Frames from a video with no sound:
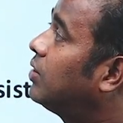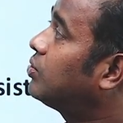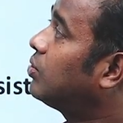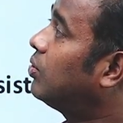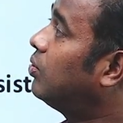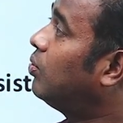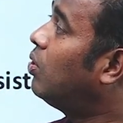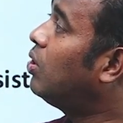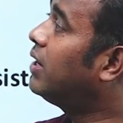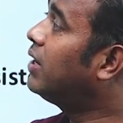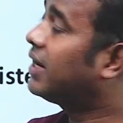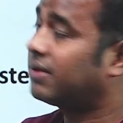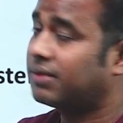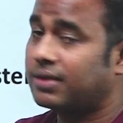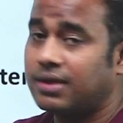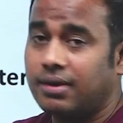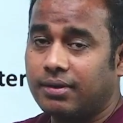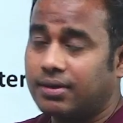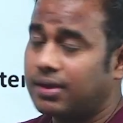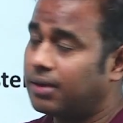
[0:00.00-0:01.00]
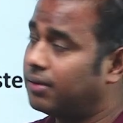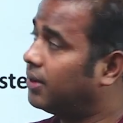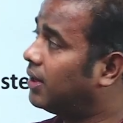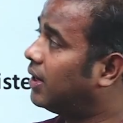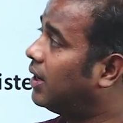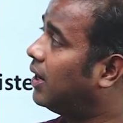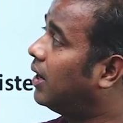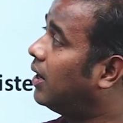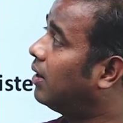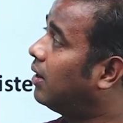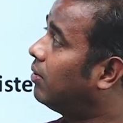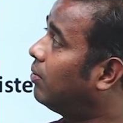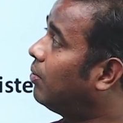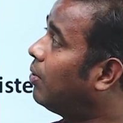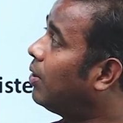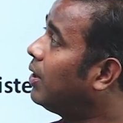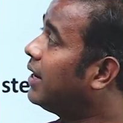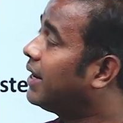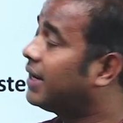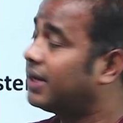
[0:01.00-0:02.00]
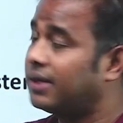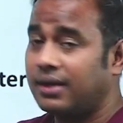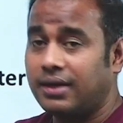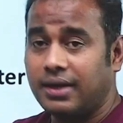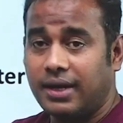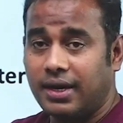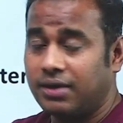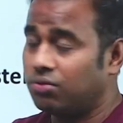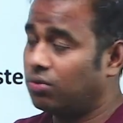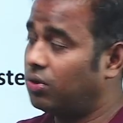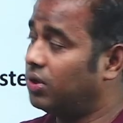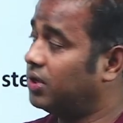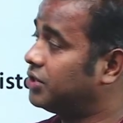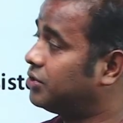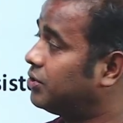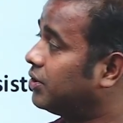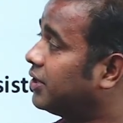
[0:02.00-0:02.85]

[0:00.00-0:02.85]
so older and oldest.